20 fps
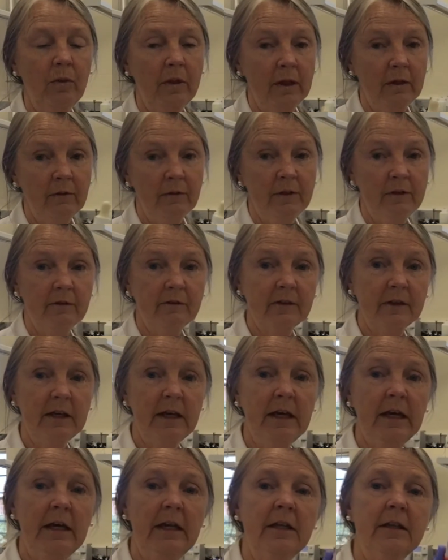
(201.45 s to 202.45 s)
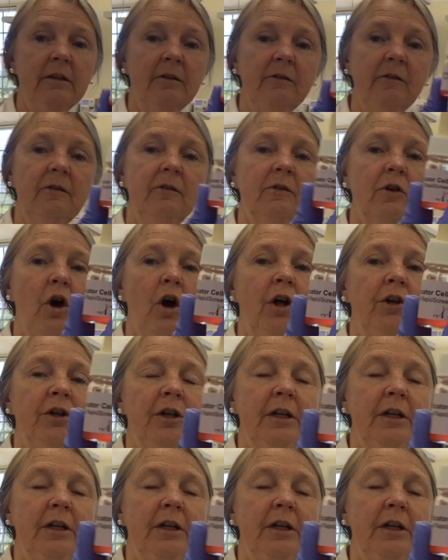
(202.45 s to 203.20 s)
in this kit, this is called